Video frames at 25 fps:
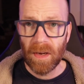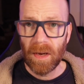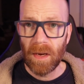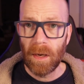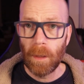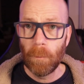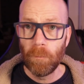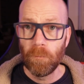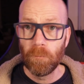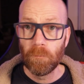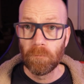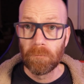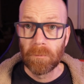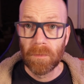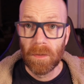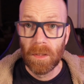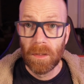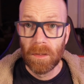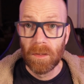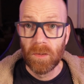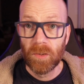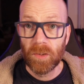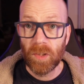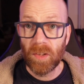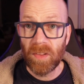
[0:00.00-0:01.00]

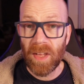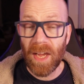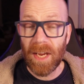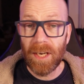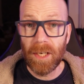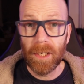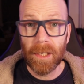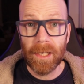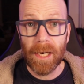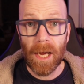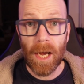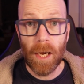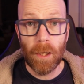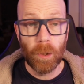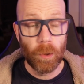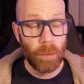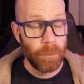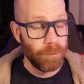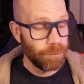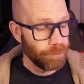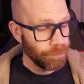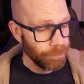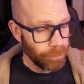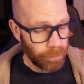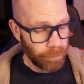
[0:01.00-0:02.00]
So there you go.